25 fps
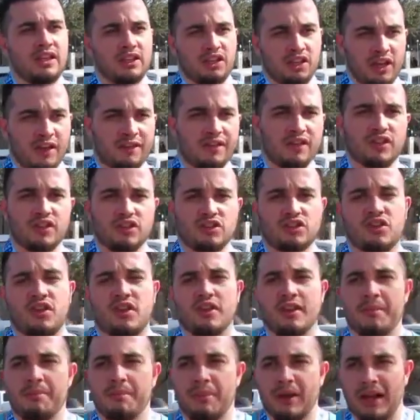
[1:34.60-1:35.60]
You have to
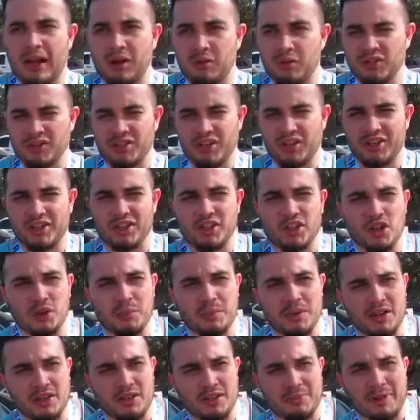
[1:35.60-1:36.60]
control it. But I was hurting a little
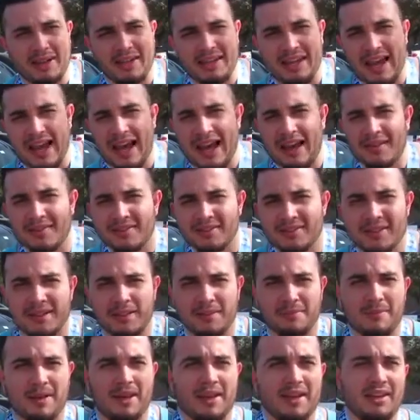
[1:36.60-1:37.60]
bit under my calves
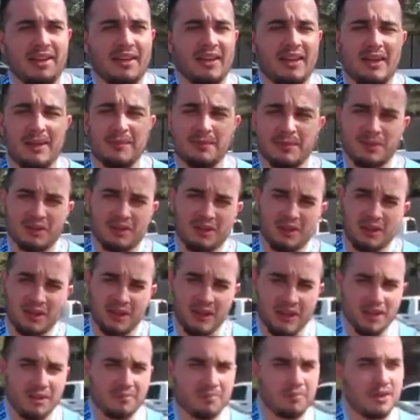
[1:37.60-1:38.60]
and my hips were
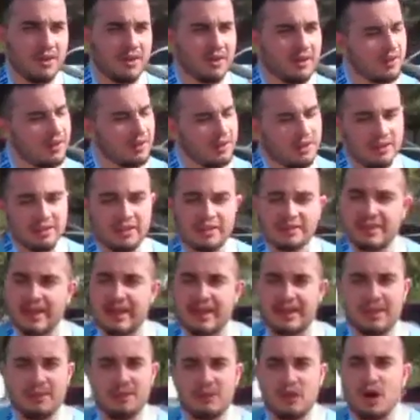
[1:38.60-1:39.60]
hurting, but it's
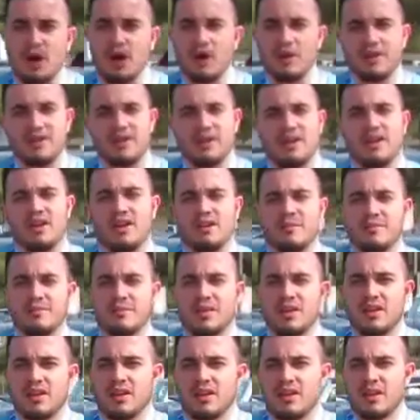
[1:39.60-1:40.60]
gotta keep going, you know?
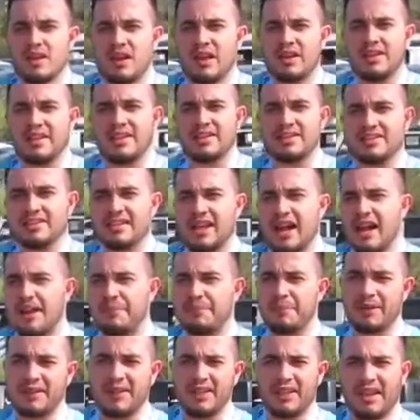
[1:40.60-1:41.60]
I did
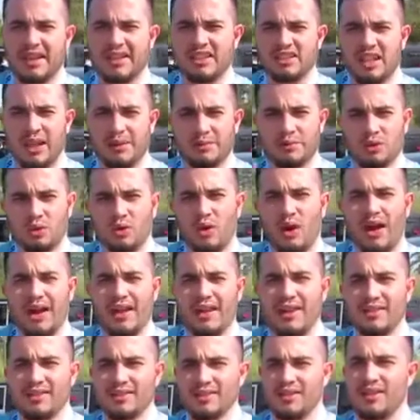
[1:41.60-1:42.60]
stop, I think I stopped
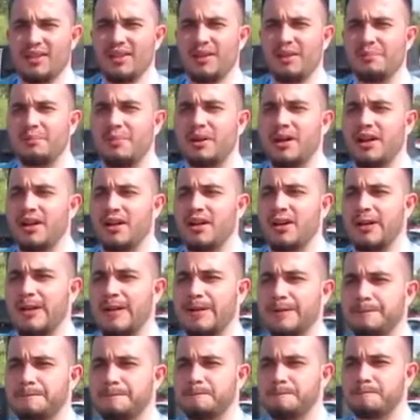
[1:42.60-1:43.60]
twice, but I